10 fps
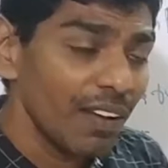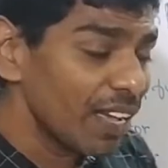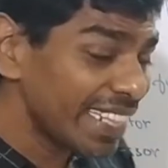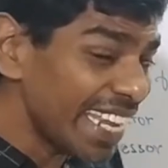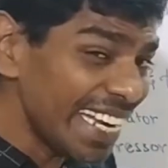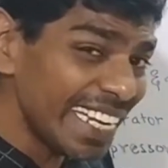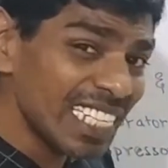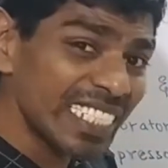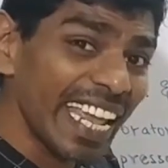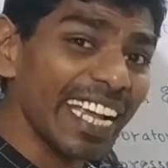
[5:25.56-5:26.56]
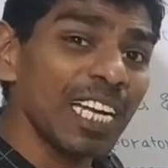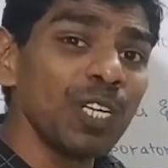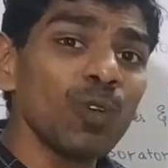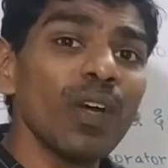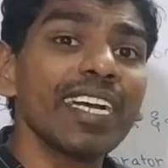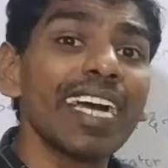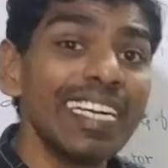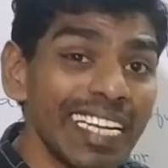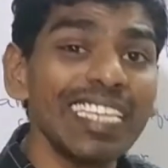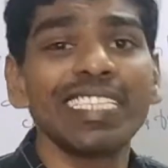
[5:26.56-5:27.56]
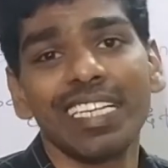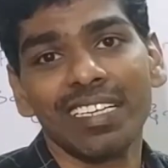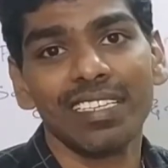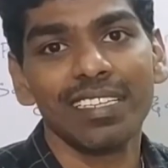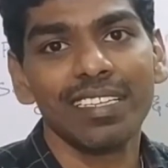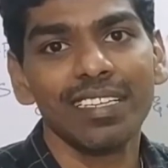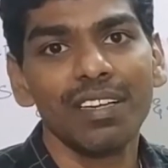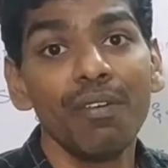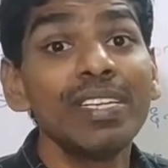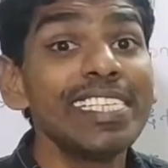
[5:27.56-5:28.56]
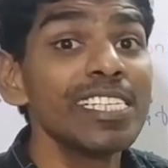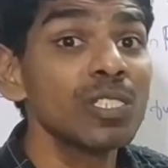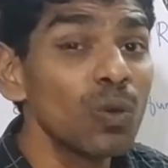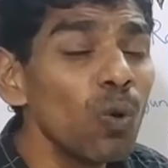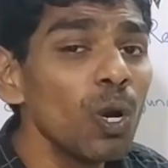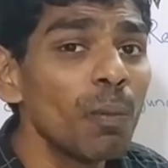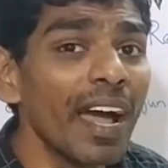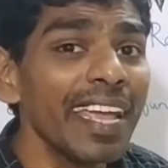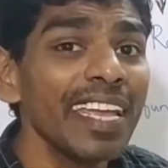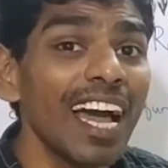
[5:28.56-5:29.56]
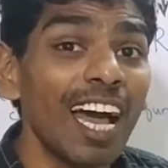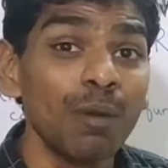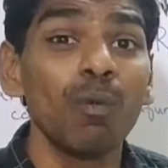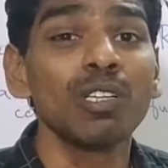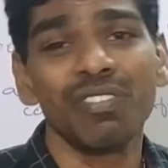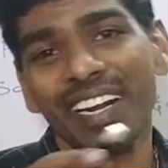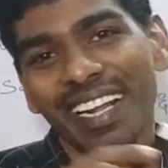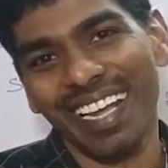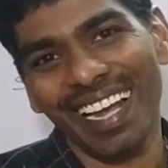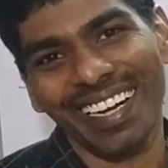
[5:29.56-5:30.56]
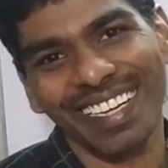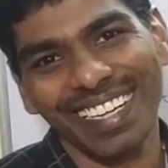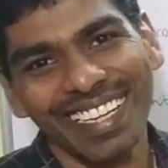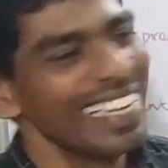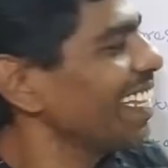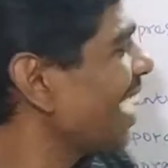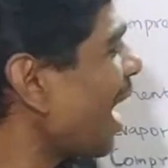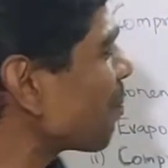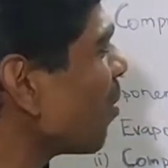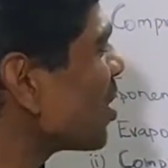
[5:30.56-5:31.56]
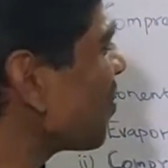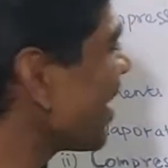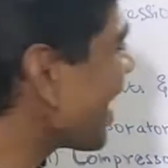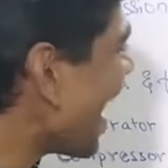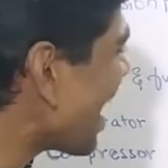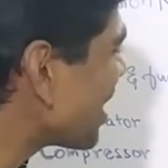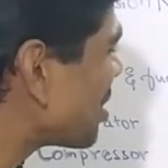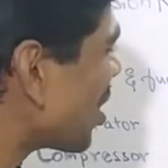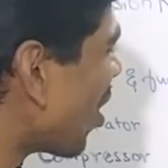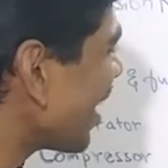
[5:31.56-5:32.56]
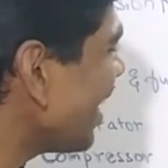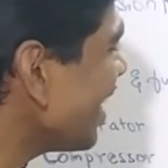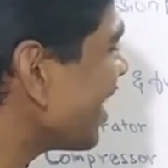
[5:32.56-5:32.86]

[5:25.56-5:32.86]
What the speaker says: Then it is taken to a condenser, which is cooled by atmospheric air. Atmospheric air is drawn in,